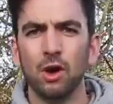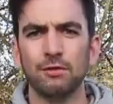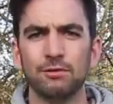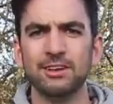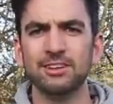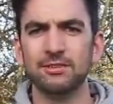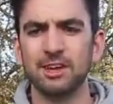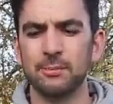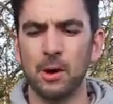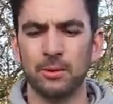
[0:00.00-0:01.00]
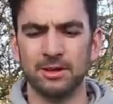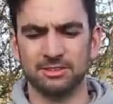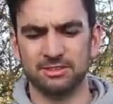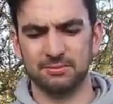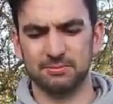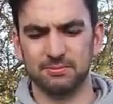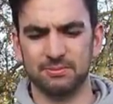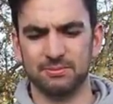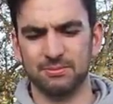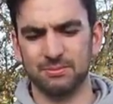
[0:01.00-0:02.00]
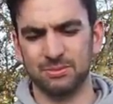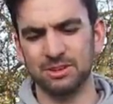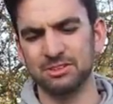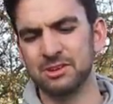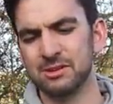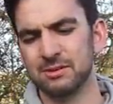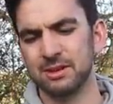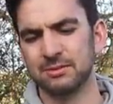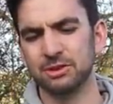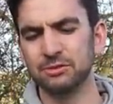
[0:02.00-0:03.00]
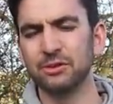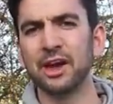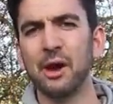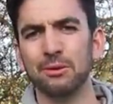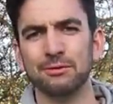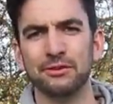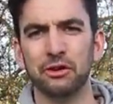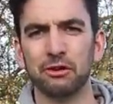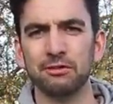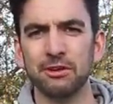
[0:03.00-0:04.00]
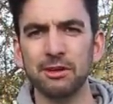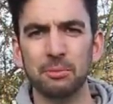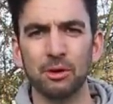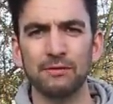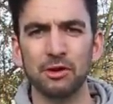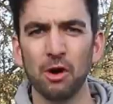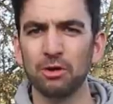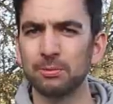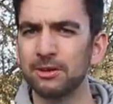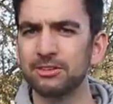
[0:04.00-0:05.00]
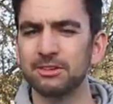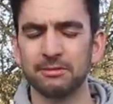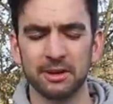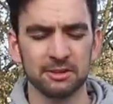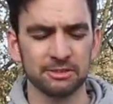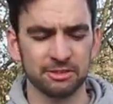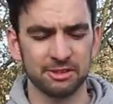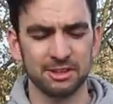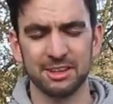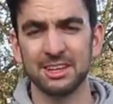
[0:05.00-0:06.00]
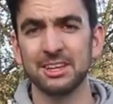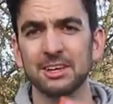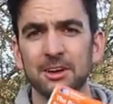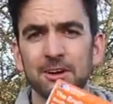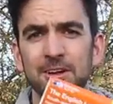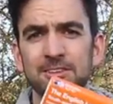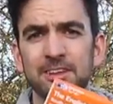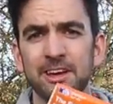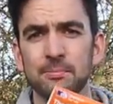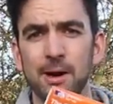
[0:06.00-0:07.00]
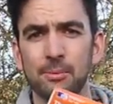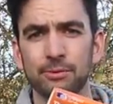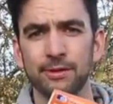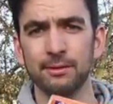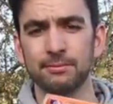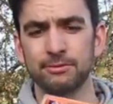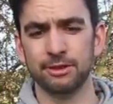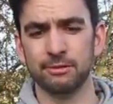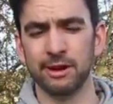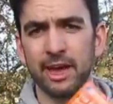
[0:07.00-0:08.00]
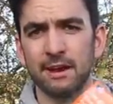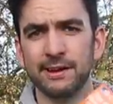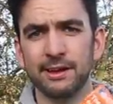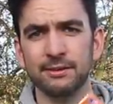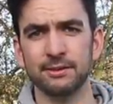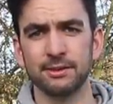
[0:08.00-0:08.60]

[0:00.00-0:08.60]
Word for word: Other things to think about is, well it doesn't really help with the photography but if you're going up onto the fells you're going to need to take a map with you for the right area.